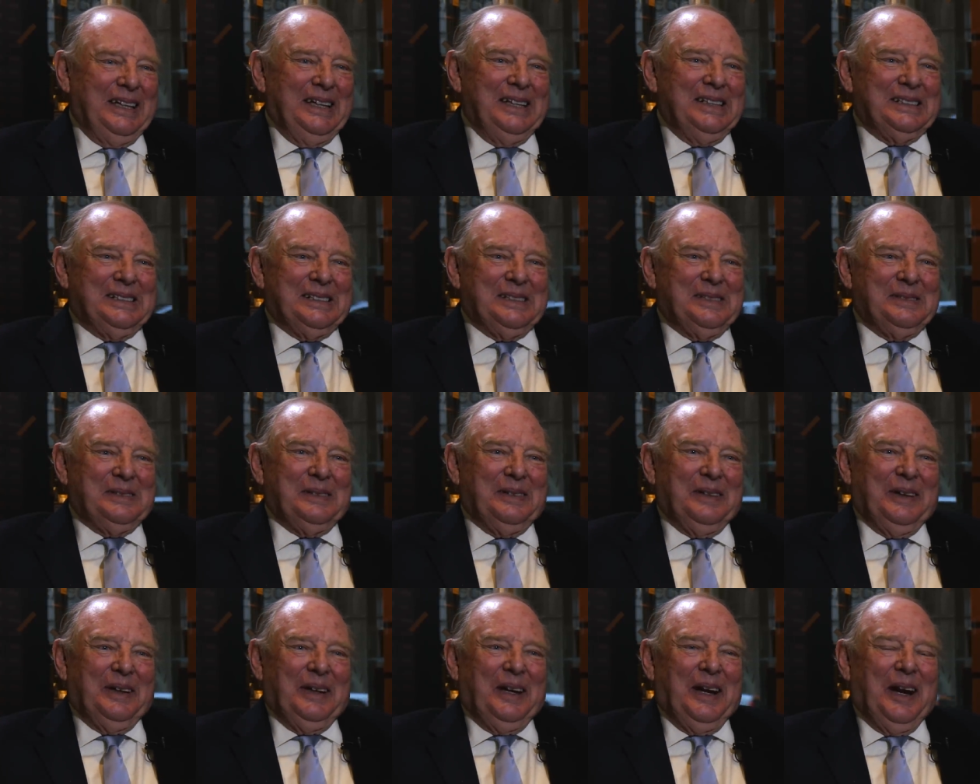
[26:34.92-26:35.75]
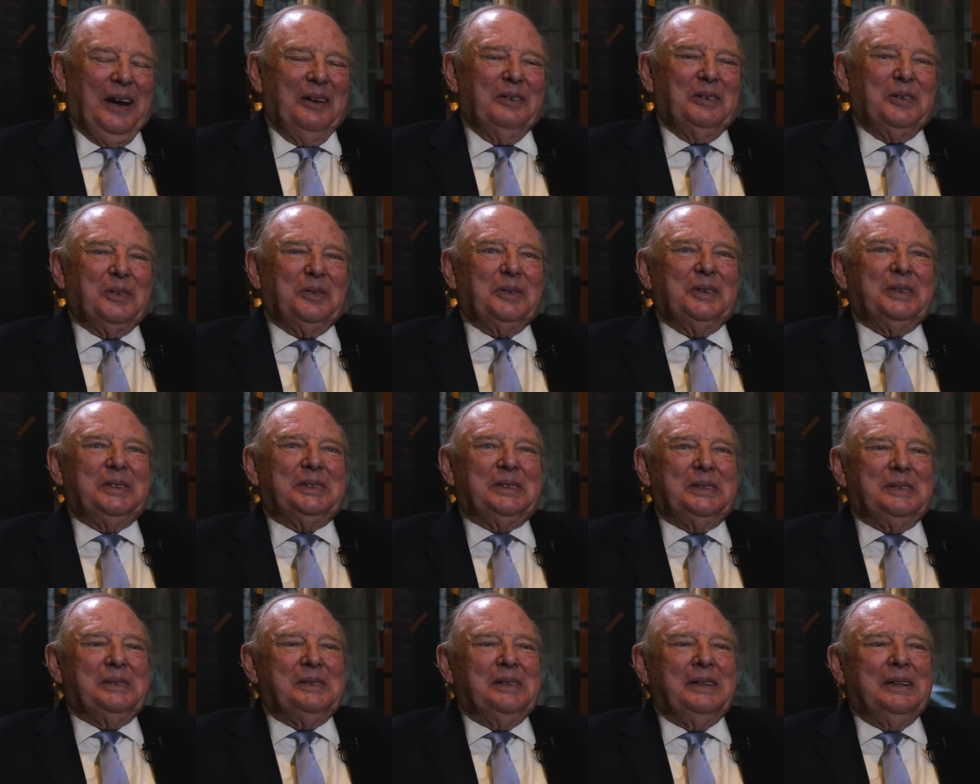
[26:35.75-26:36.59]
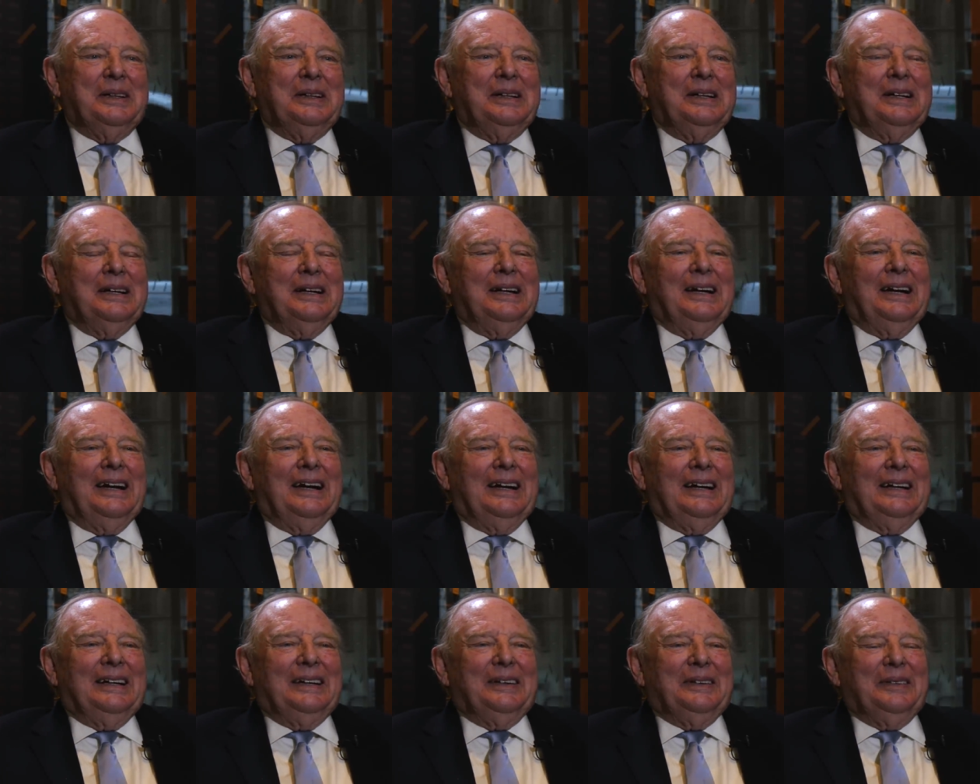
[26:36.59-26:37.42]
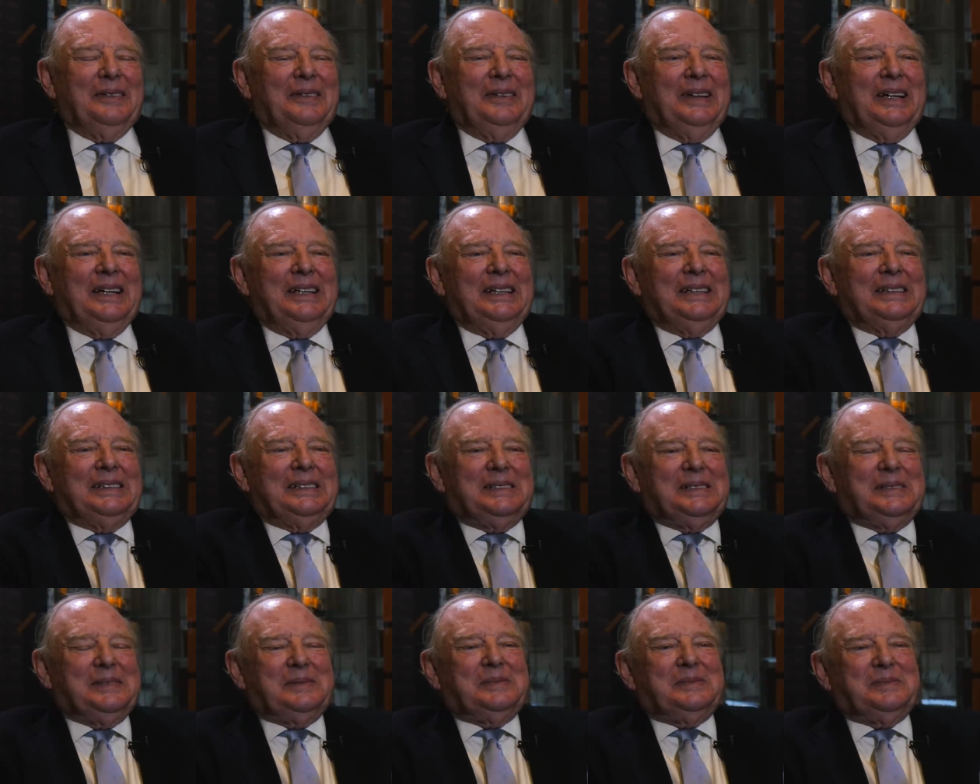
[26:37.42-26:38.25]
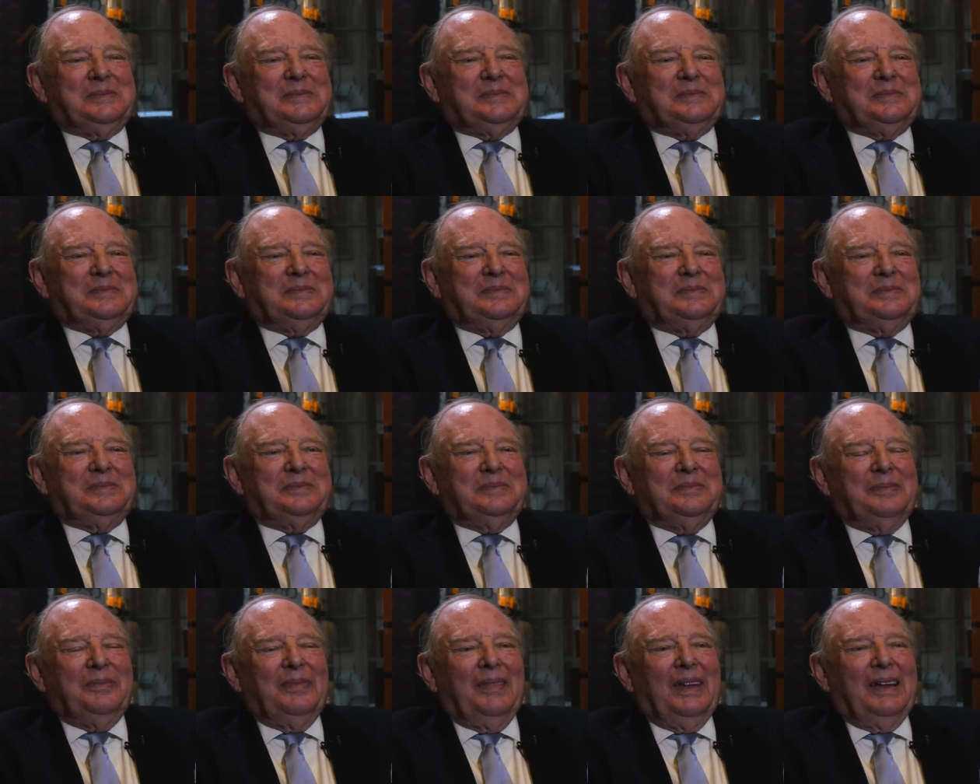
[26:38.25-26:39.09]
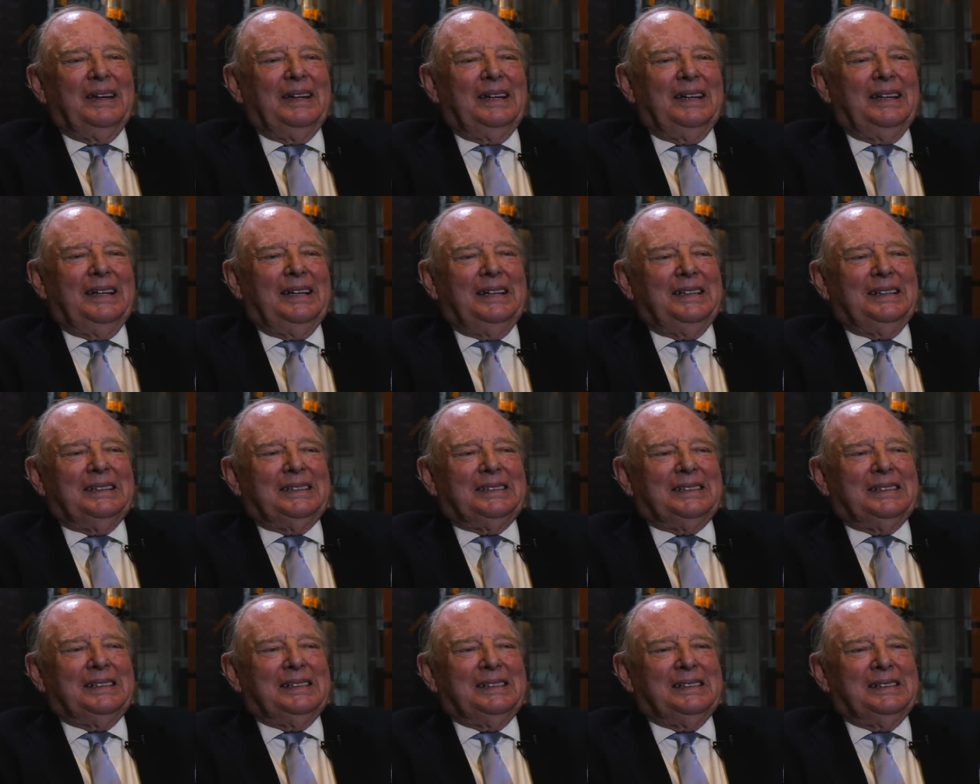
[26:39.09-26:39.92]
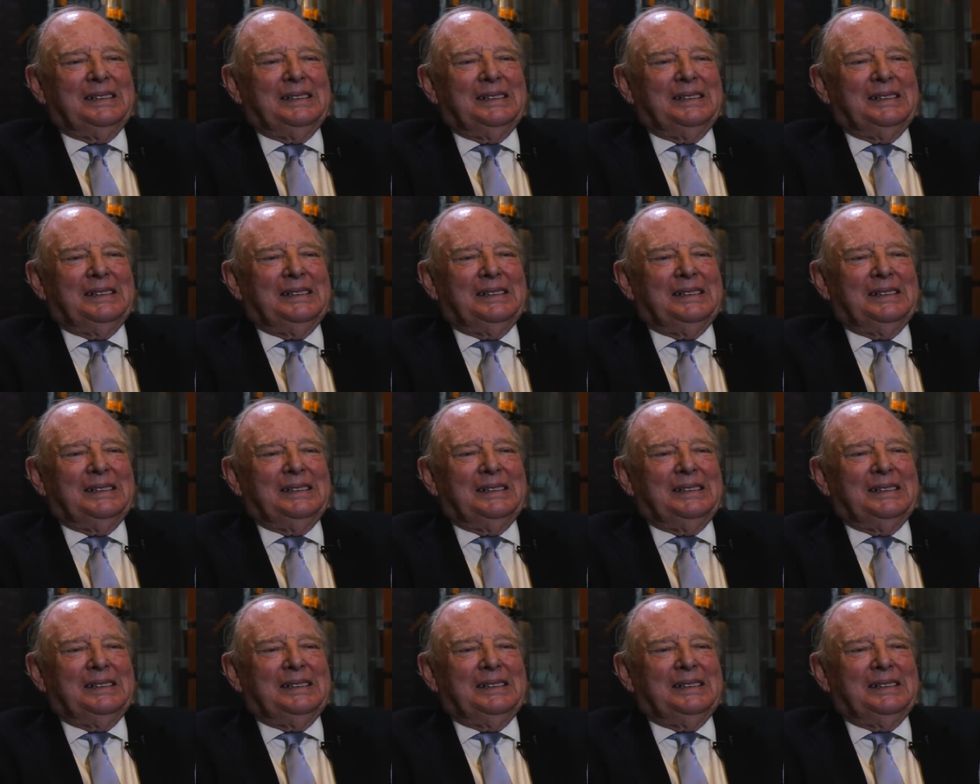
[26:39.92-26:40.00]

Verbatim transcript: yes, Harold Wilson. Interesting. Yes. Interesting. Yes.